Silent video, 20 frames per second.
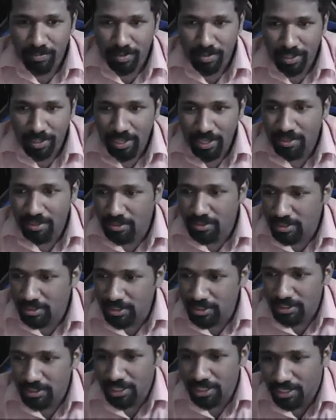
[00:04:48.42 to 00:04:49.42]
8
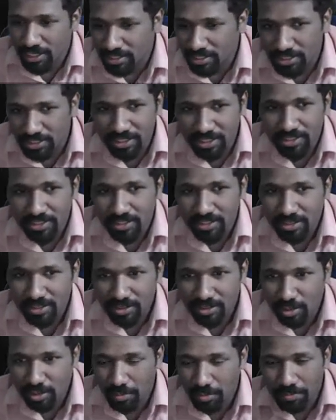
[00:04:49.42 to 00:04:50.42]
digit, 10 digit.
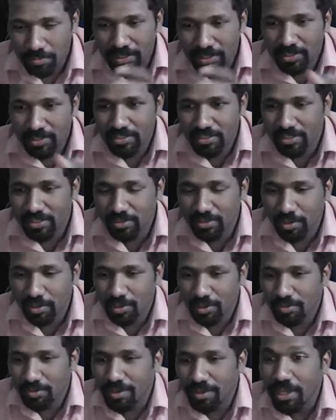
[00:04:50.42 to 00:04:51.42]
So, but this is going
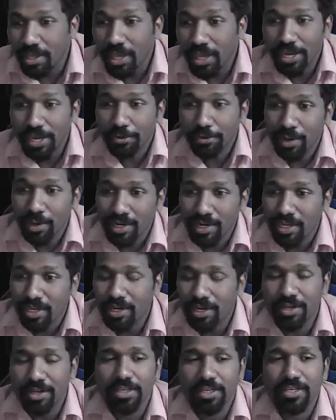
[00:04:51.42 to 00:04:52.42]
to be a
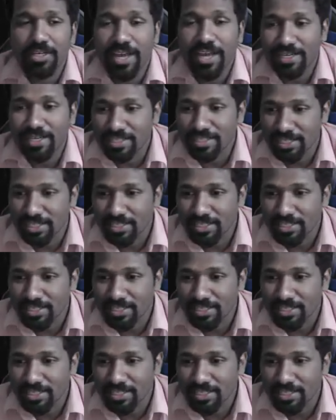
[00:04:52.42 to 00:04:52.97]
20-digit answer.